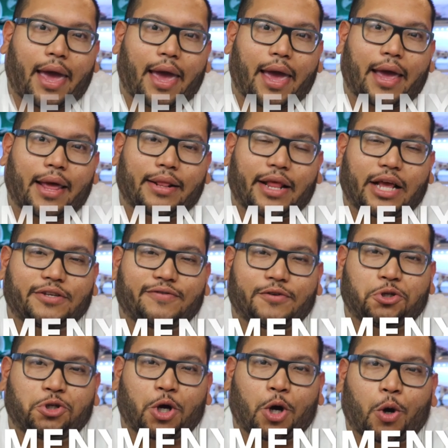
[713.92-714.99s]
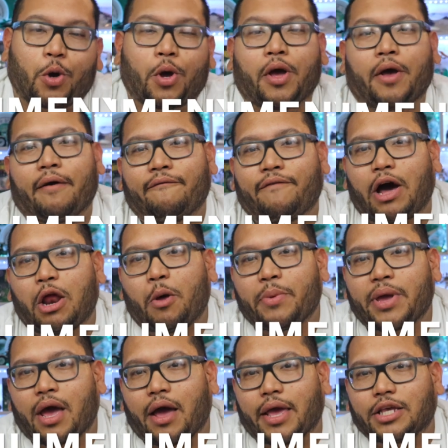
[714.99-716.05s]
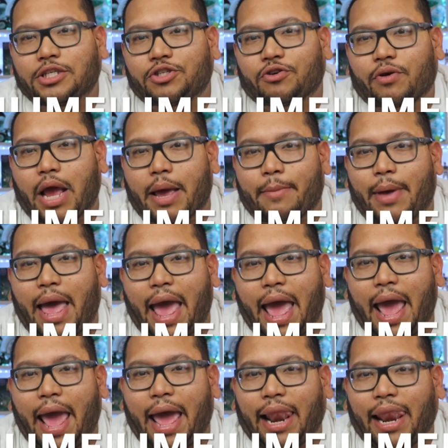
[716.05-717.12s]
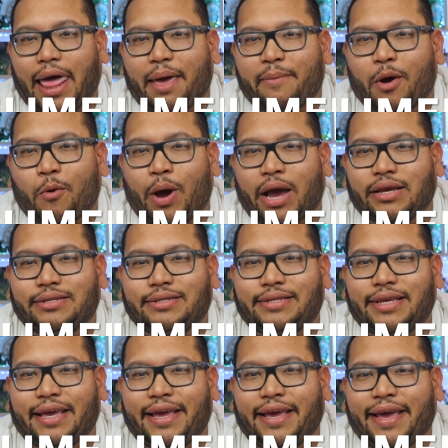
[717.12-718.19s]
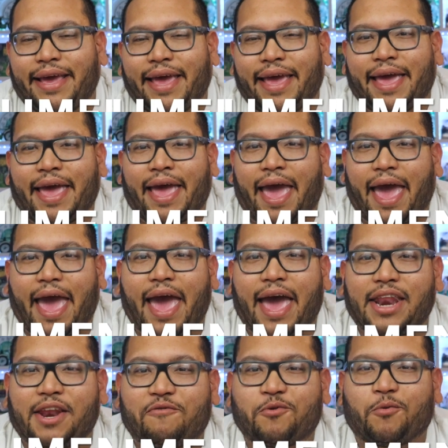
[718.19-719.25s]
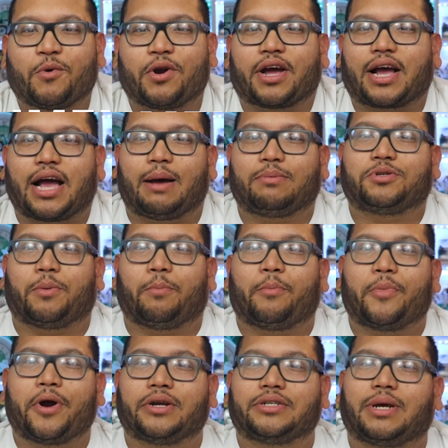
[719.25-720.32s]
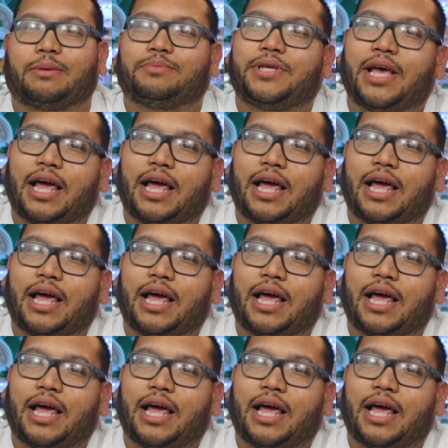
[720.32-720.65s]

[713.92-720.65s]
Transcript: and that's for sure. Follow me on Instagram at NLimeNYC. And if you want to cop some merch, I'm